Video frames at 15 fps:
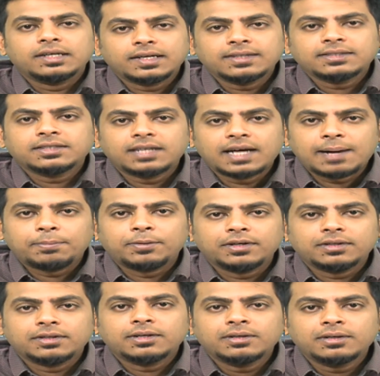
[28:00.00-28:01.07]
happened in
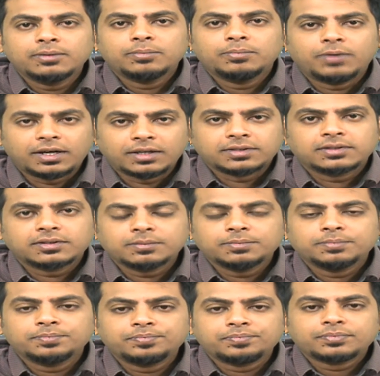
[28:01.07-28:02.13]
the past.
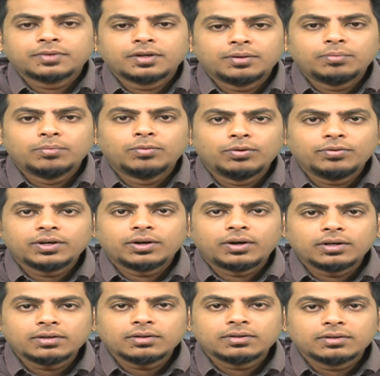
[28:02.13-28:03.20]
Moving on
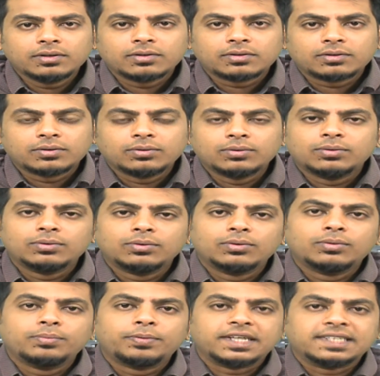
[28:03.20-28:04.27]
to
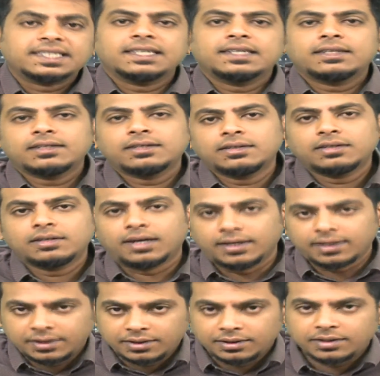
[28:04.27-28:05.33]
present
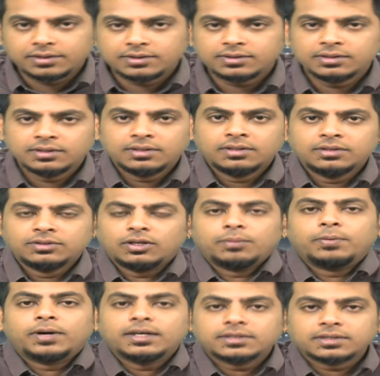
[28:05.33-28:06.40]
continuous,
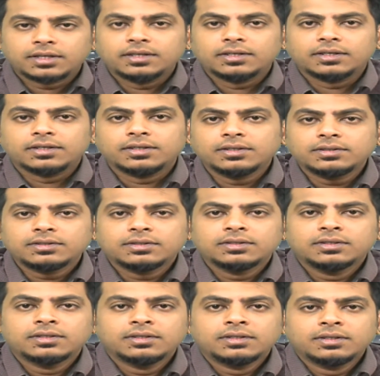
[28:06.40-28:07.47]
past continuous.
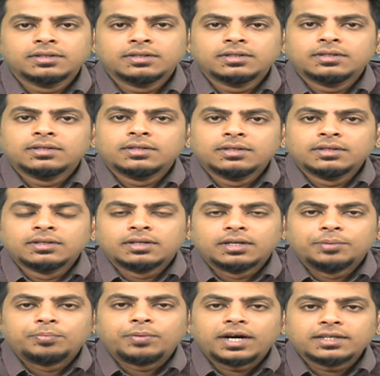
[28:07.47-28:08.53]
In
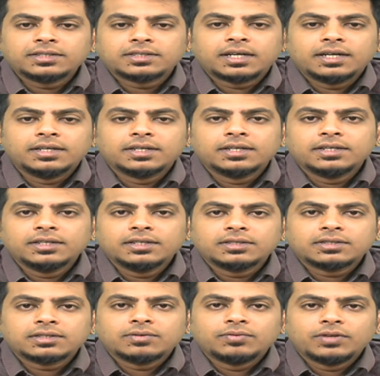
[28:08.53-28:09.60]
past continuous,
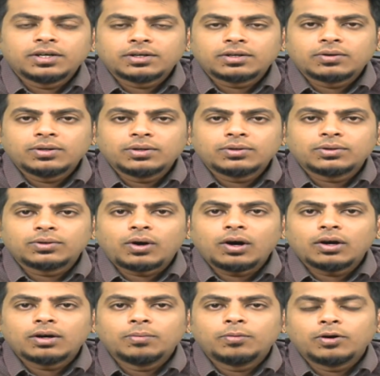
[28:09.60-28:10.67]
we are going to talk
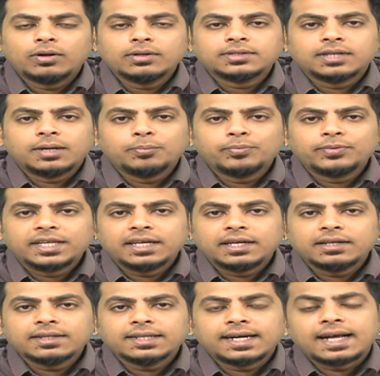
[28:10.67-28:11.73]
about something
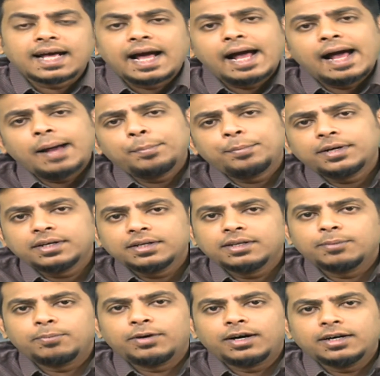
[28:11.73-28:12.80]
that happened in the
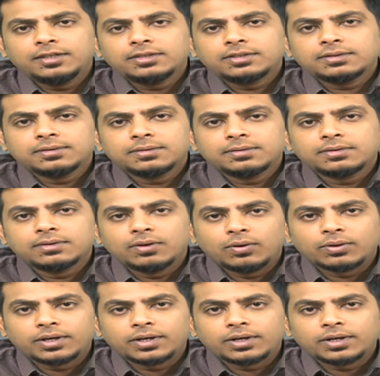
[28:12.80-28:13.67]
past. Okay,